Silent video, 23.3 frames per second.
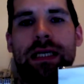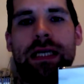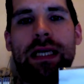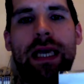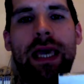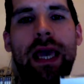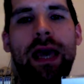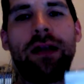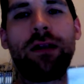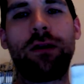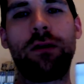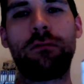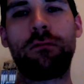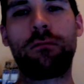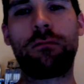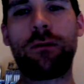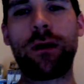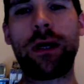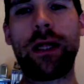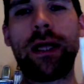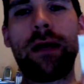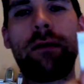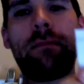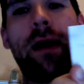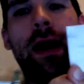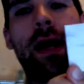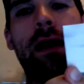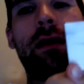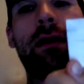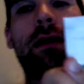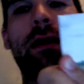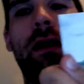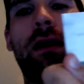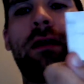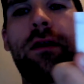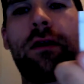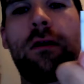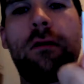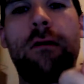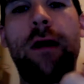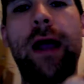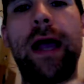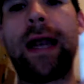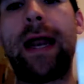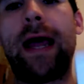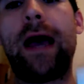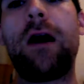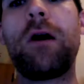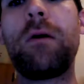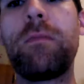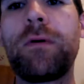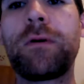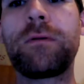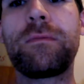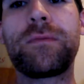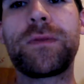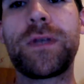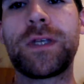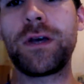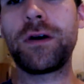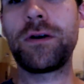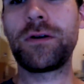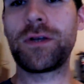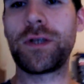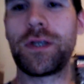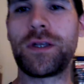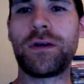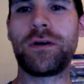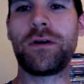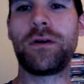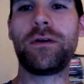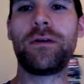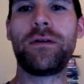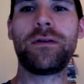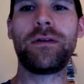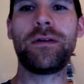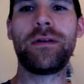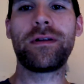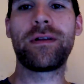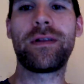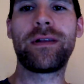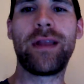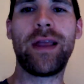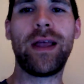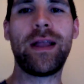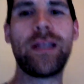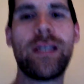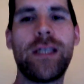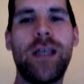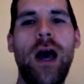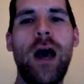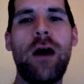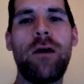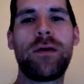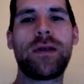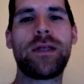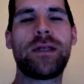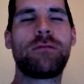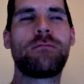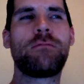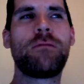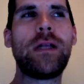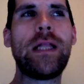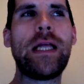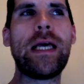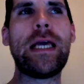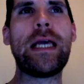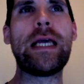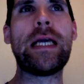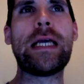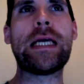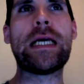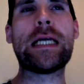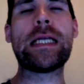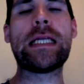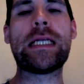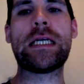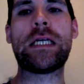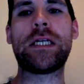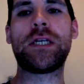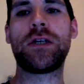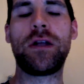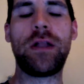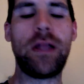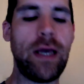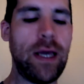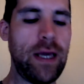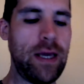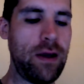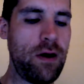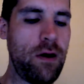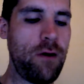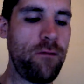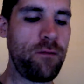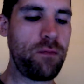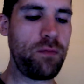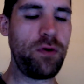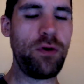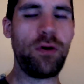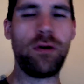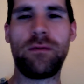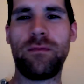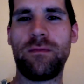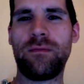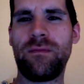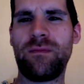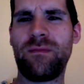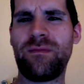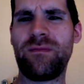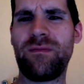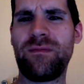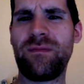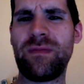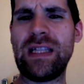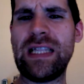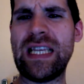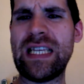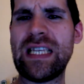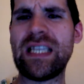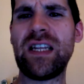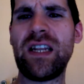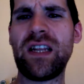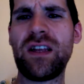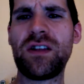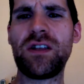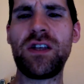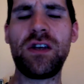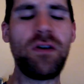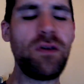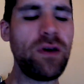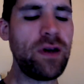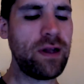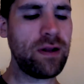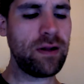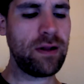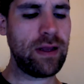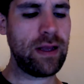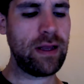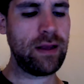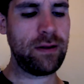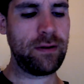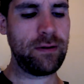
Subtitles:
can you really make another great album so soon? And so I was really initially off-put listening to it,